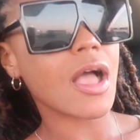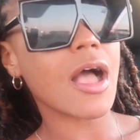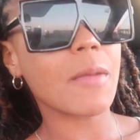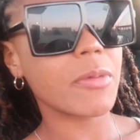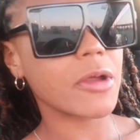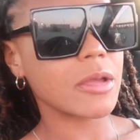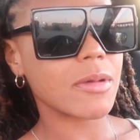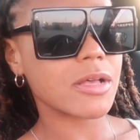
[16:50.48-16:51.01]
I
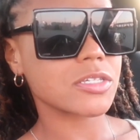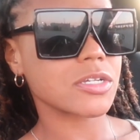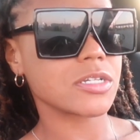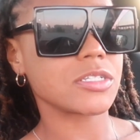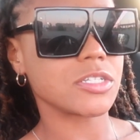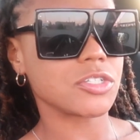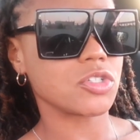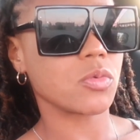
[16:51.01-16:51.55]
pray about
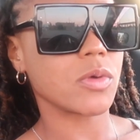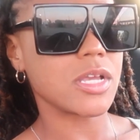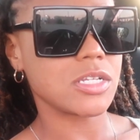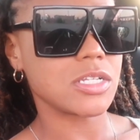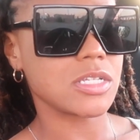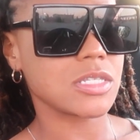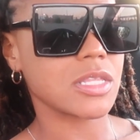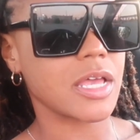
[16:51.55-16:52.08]
certain
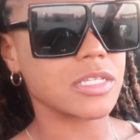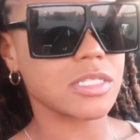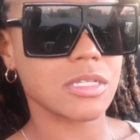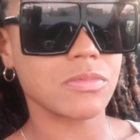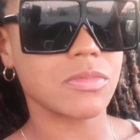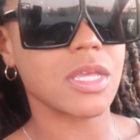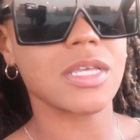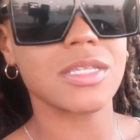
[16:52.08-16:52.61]
situations, like
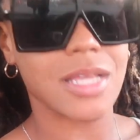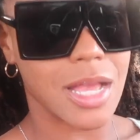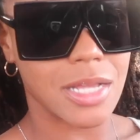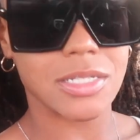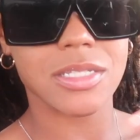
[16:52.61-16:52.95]
some things I